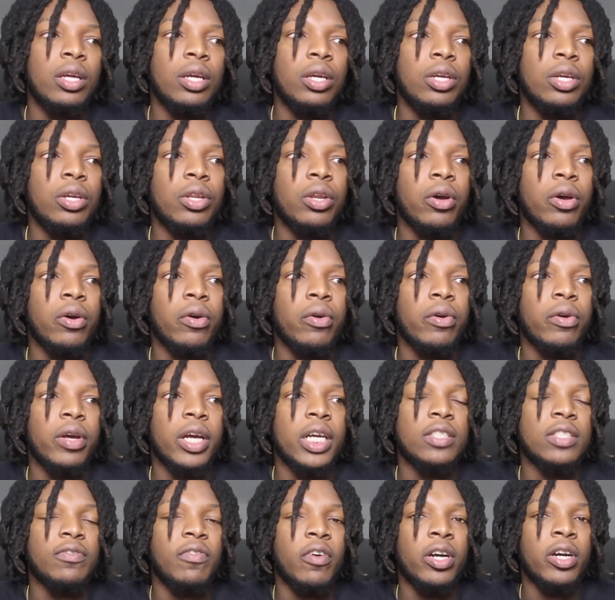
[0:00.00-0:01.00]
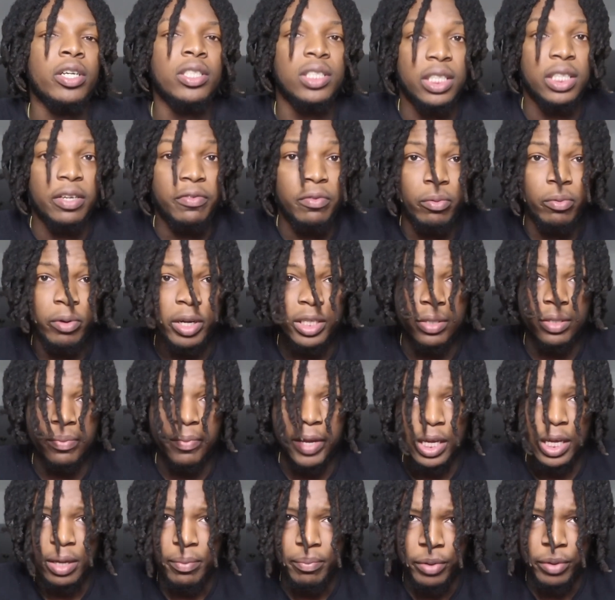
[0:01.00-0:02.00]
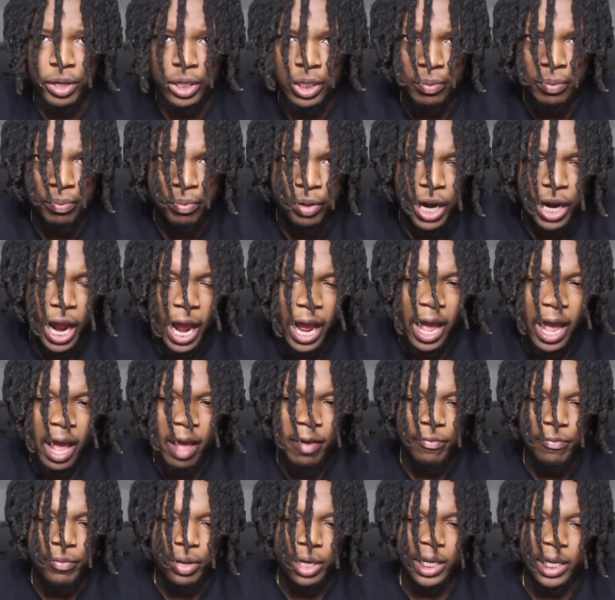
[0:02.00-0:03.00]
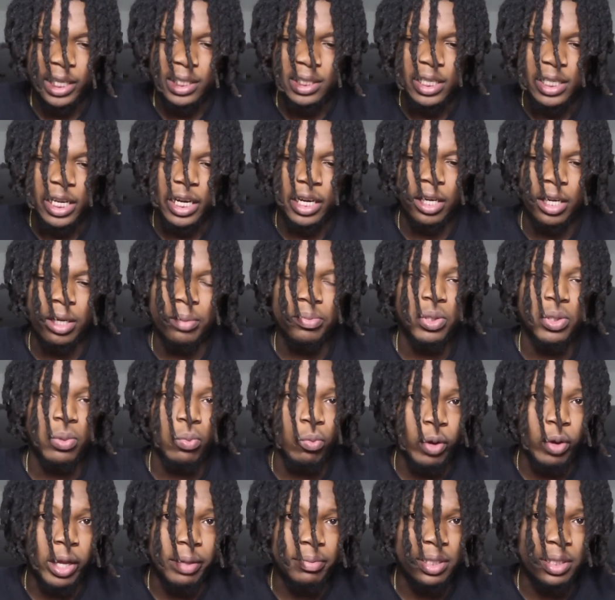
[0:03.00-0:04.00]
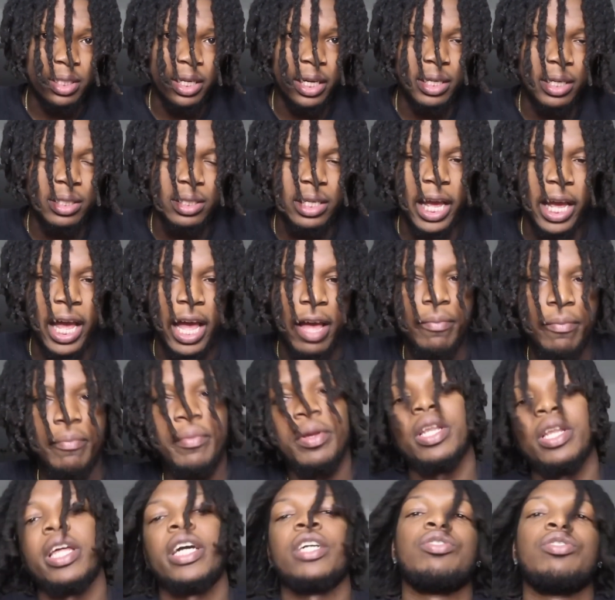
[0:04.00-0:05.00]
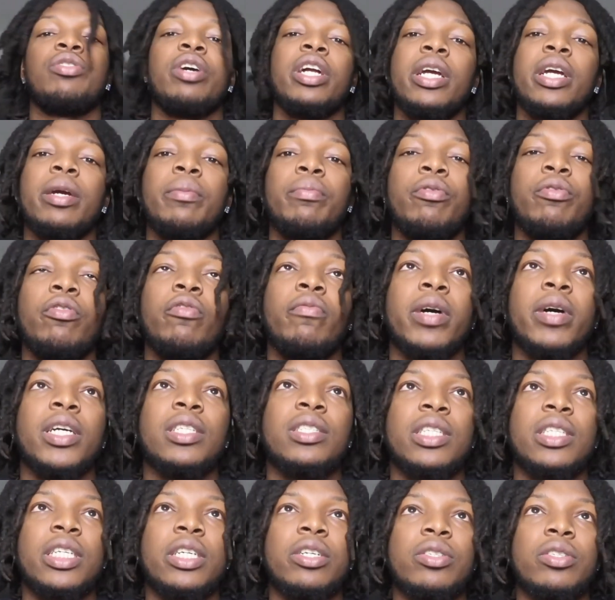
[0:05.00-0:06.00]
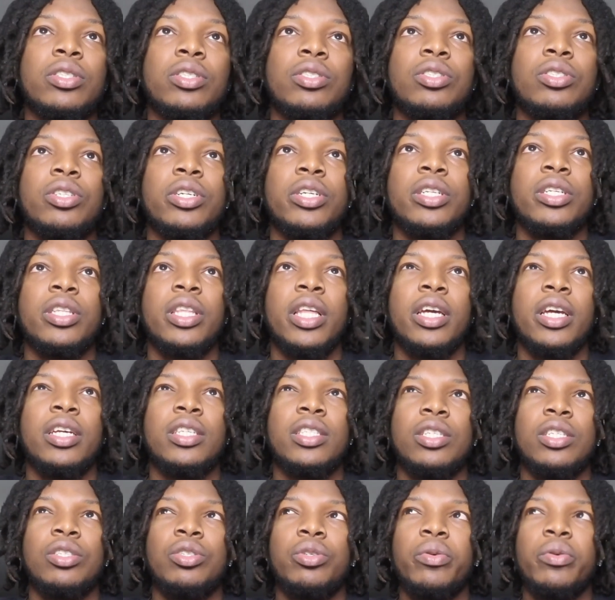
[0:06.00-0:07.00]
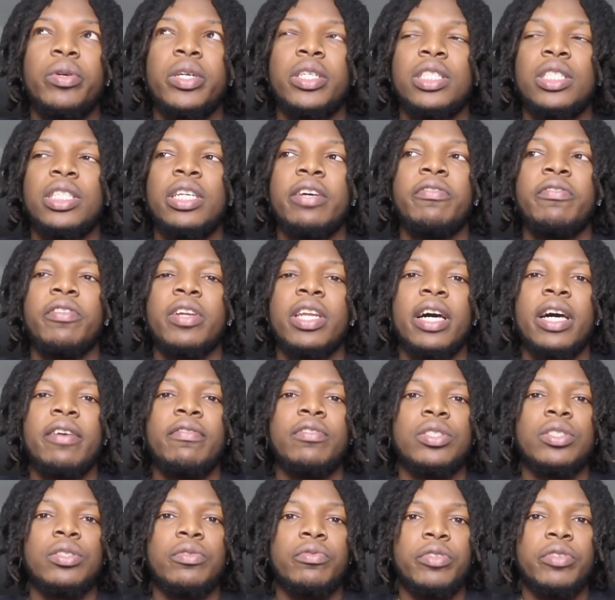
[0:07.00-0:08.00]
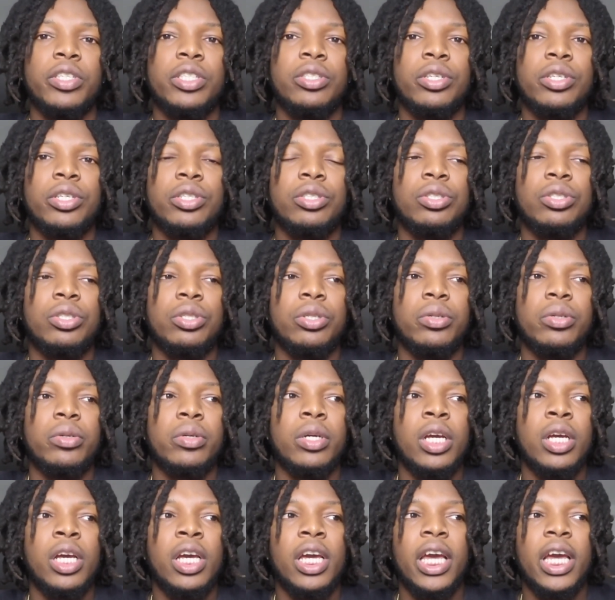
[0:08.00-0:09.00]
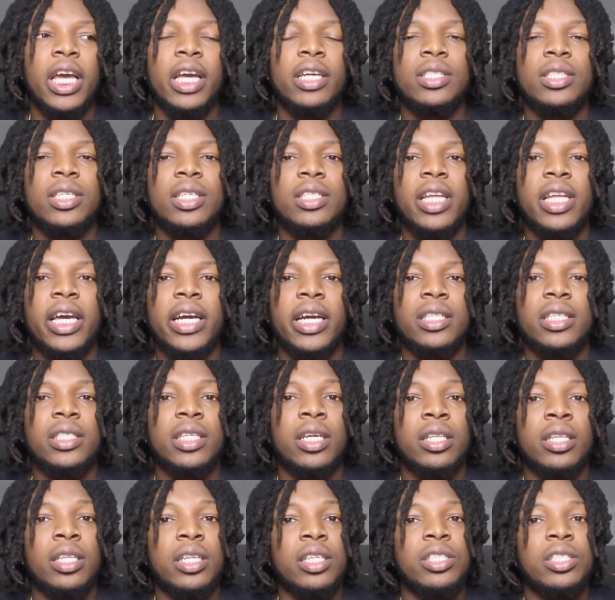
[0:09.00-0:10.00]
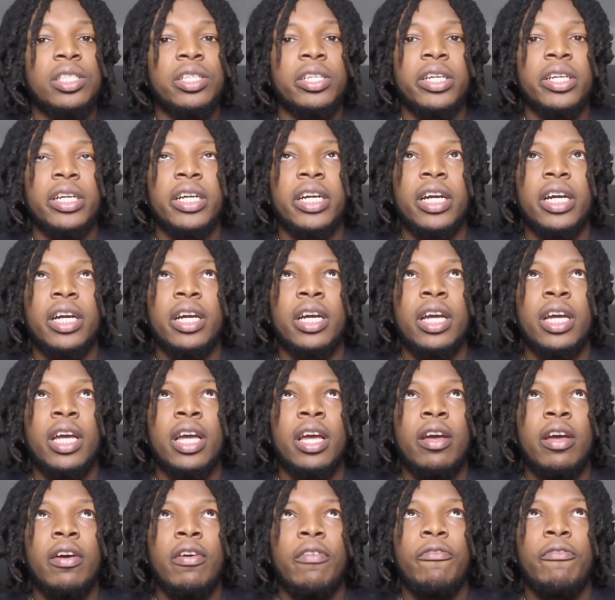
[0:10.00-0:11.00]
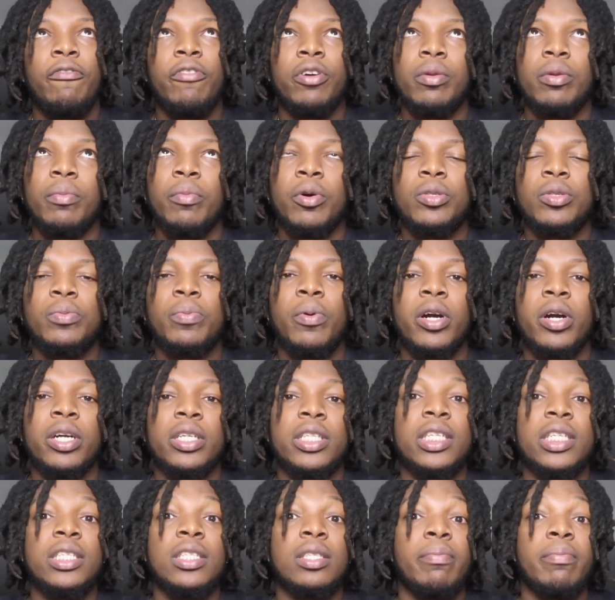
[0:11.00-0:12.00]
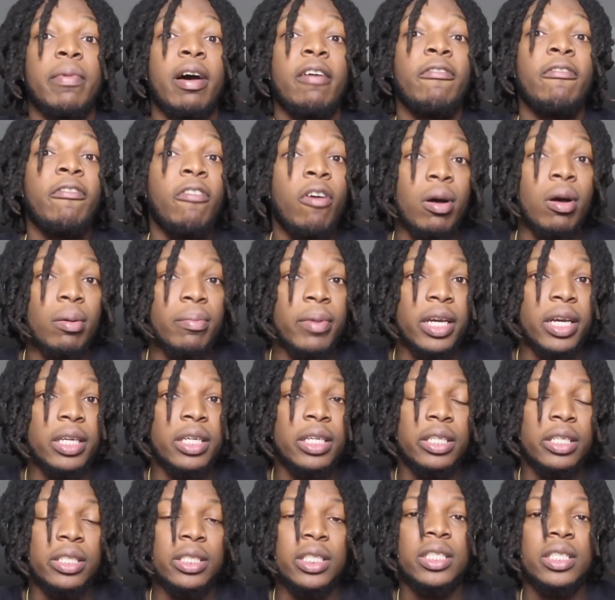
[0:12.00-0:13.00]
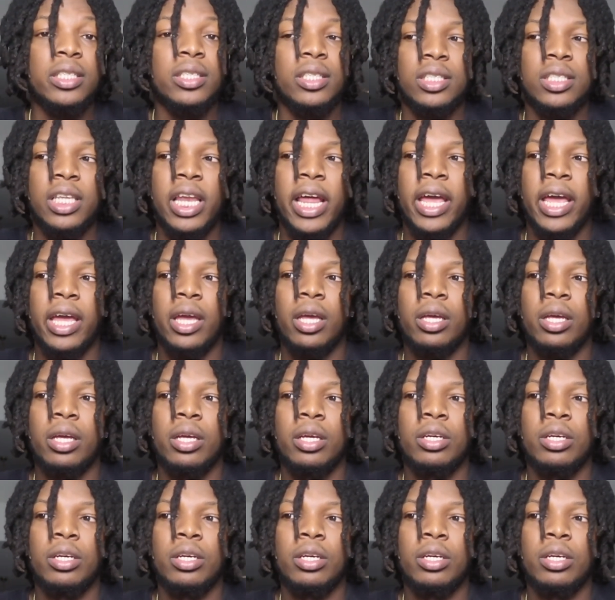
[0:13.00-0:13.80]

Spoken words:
you know, as far as different ways of making money, but I have been like setting up some websites. I have been like trying to improve my skills in certain things and doing different levels of research too. It's just like I said, this year, for the most part, this is my fallback year. This is like